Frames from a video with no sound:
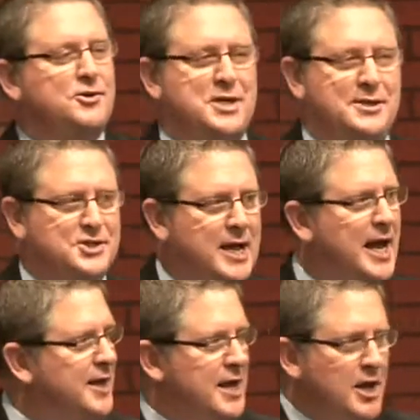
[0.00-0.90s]
else I
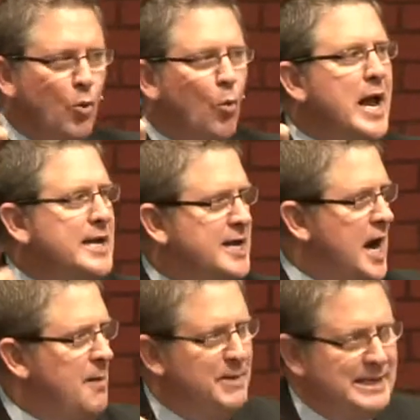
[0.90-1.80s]
said, wake
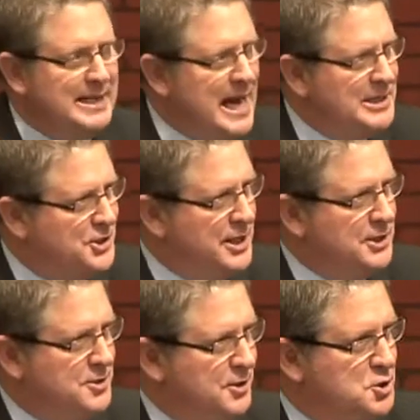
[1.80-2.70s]
up and catch
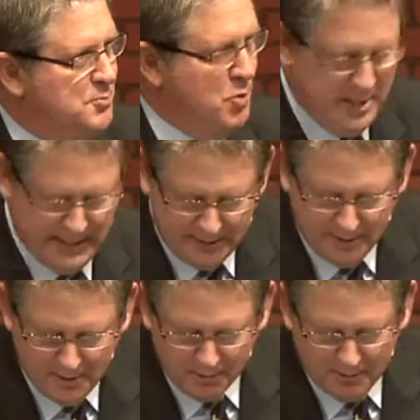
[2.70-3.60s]
this morning,
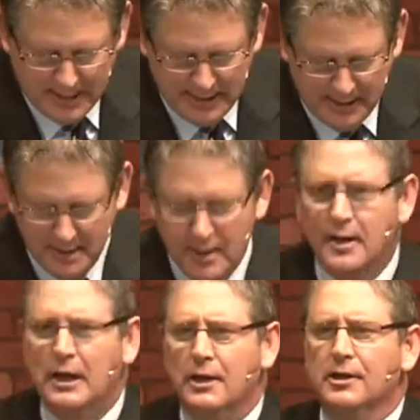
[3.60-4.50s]
okay?
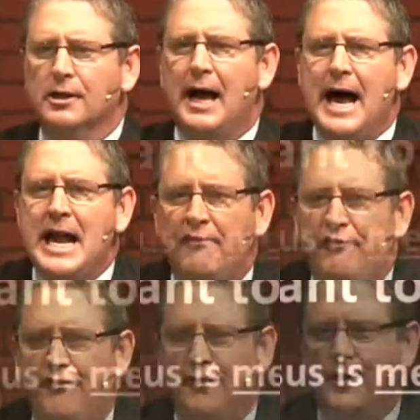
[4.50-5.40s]
Life